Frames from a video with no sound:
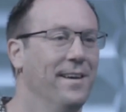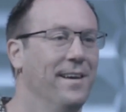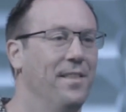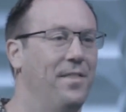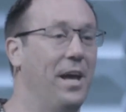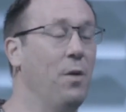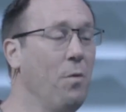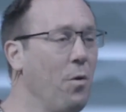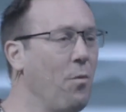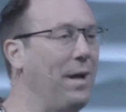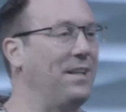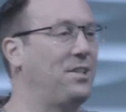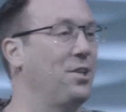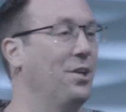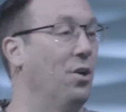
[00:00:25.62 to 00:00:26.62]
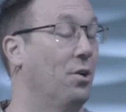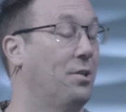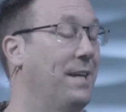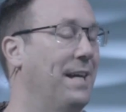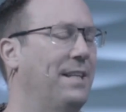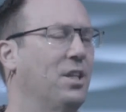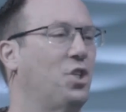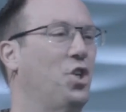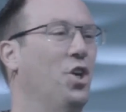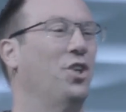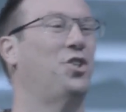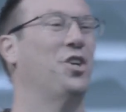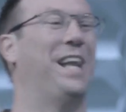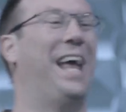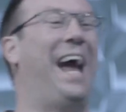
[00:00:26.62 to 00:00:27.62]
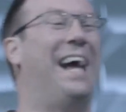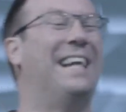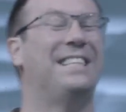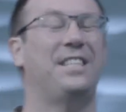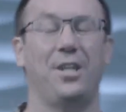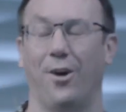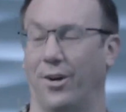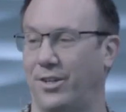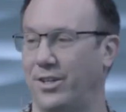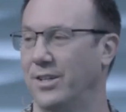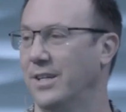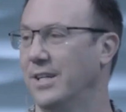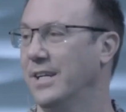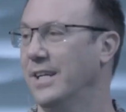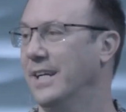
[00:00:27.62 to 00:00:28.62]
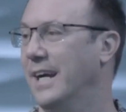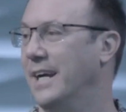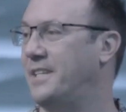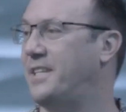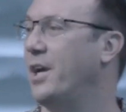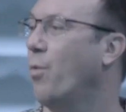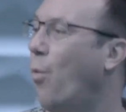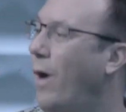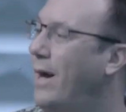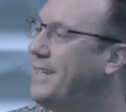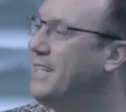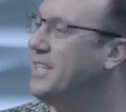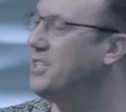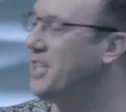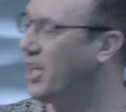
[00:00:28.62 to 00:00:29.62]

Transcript: Then we went and looked at the church at Antioch and said, what does a